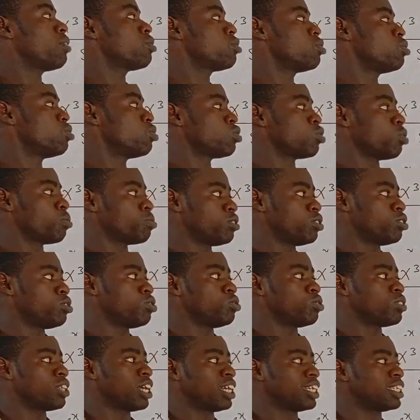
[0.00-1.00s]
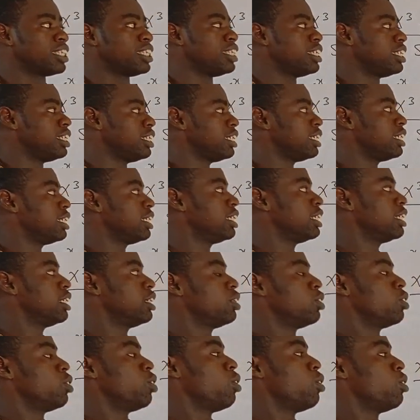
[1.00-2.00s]
we have to substitute and see.
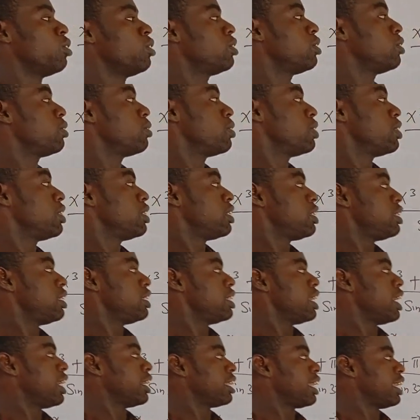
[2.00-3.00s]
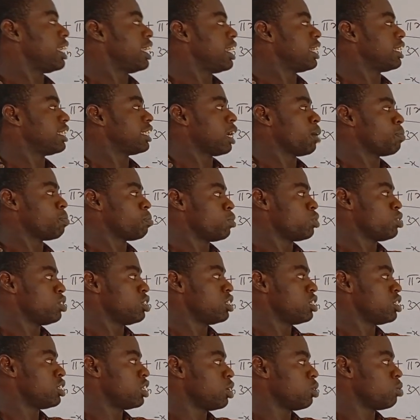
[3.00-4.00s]
See that x
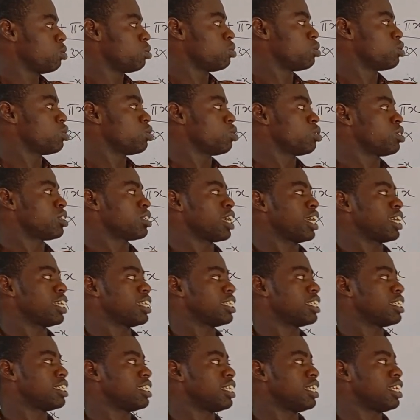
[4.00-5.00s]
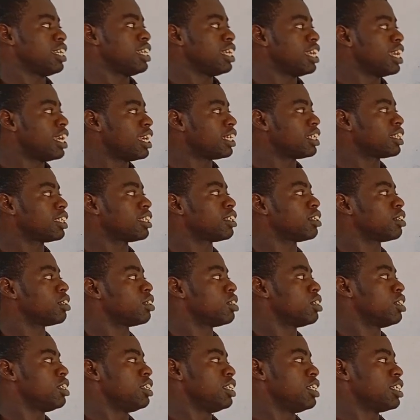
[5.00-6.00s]
approaches 0, so sine
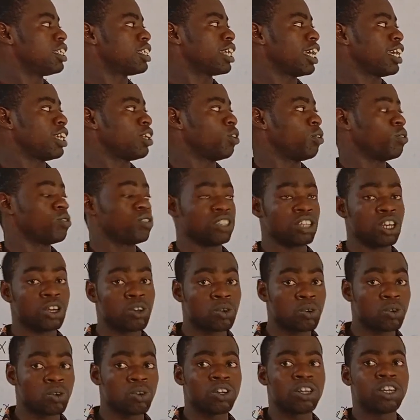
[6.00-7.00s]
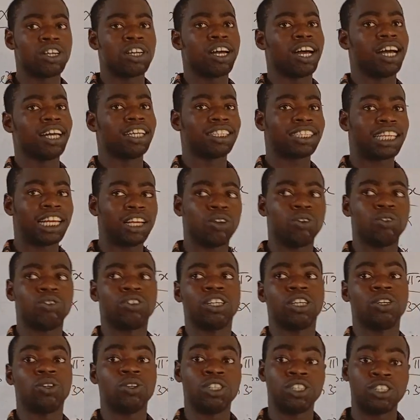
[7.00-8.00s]
3x is sine of 0, and sine
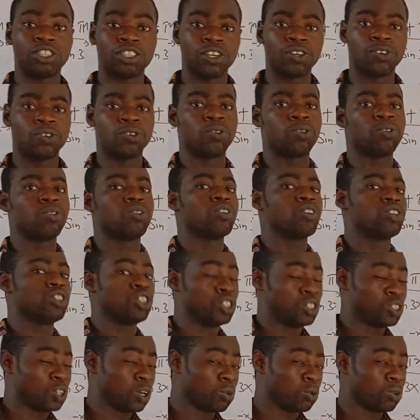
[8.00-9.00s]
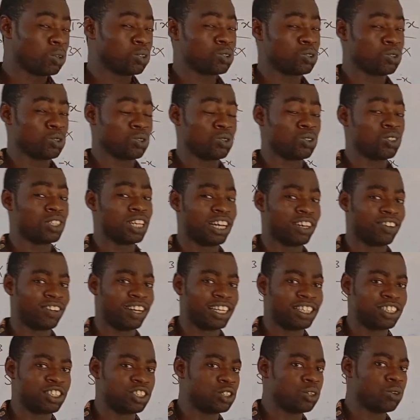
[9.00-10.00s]
of 0 is 0. You don't want to do that,
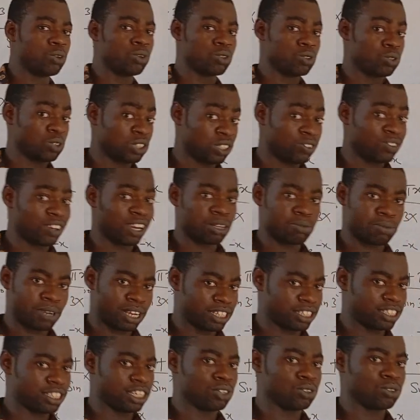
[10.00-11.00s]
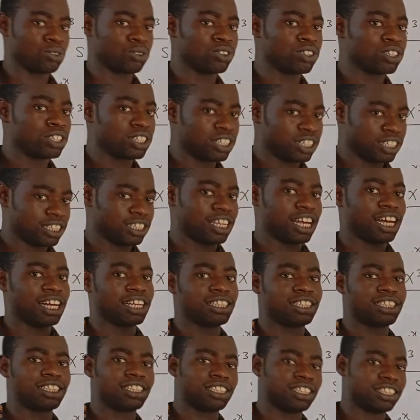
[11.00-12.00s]
right? You don't want to divide by 0.
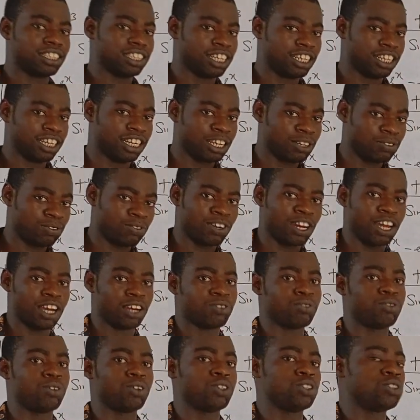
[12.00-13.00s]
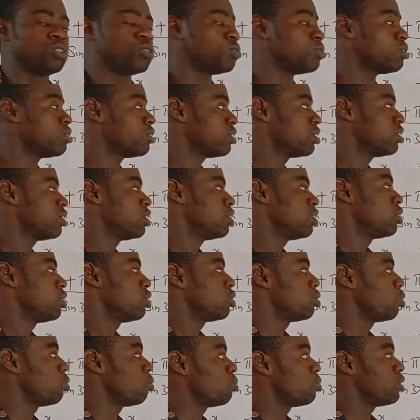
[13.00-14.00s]
That's a red flag for you.
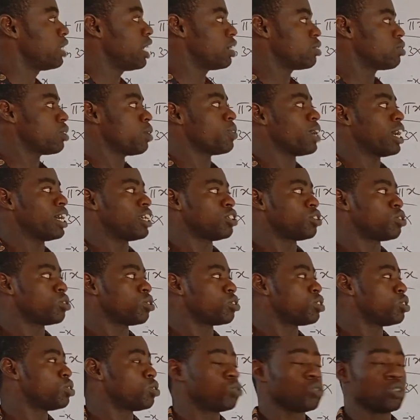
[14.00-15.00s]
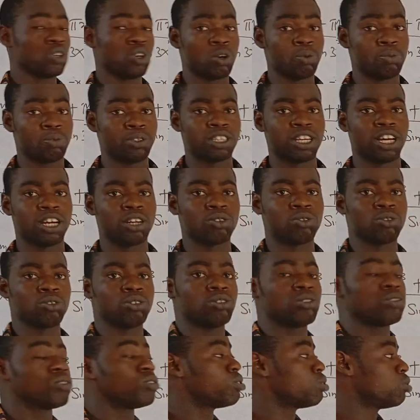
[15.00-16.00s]
So that's why we are resorting to L'Hopital
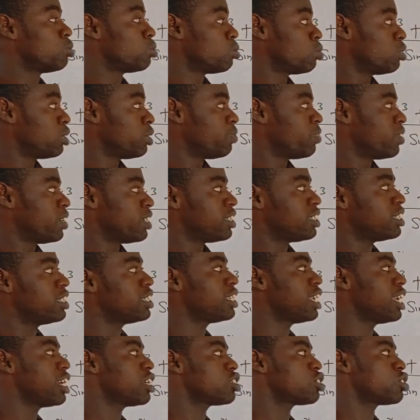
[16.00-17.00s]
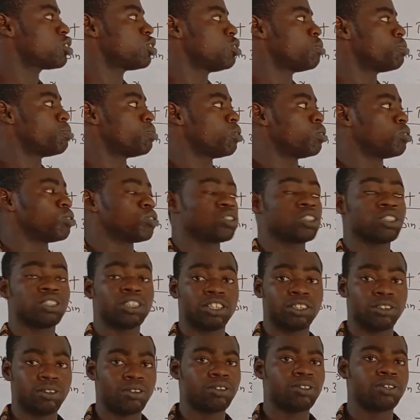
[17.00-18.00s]
rule. So to differentiate x cubed
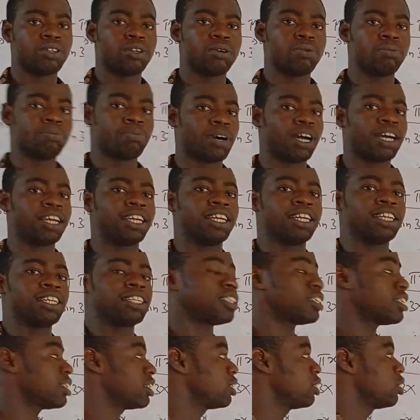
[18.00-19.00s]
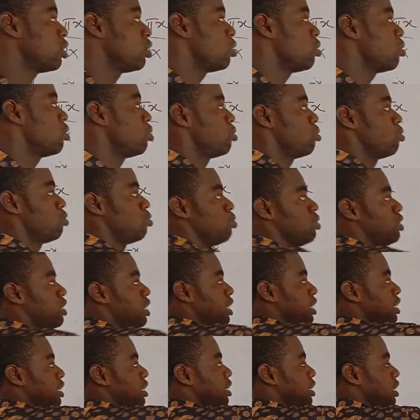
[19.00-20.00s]
plus pi x, we'll
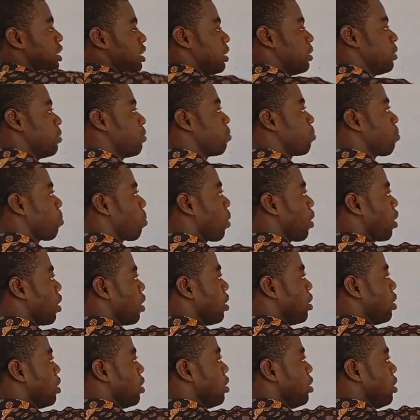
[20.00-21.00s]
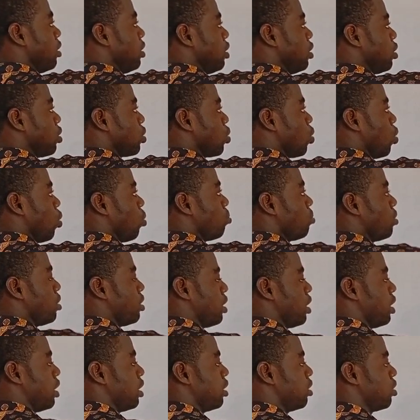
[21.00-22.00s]
get, this
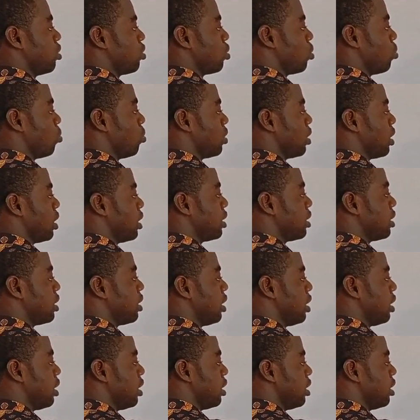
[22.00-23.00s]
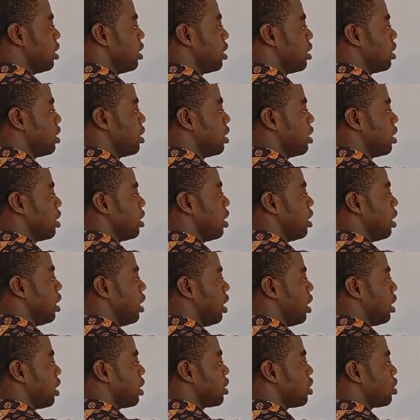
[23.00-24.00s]
comes here, so we'll get
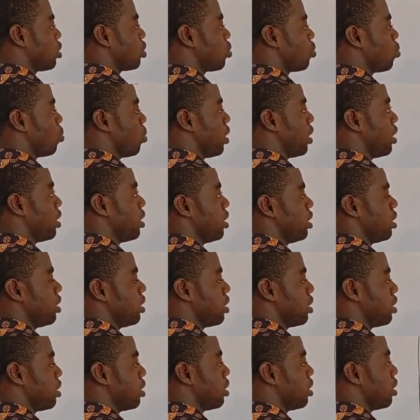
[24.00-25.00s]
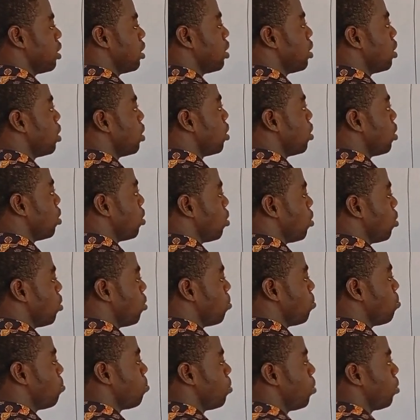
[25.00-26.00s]
3x squared
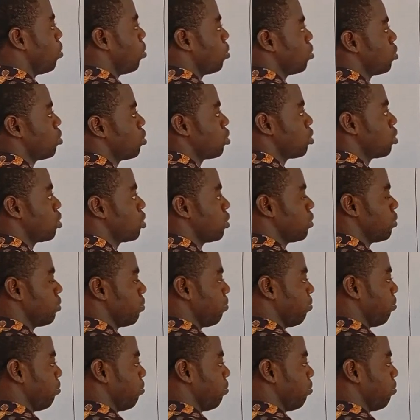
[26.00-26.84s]
plus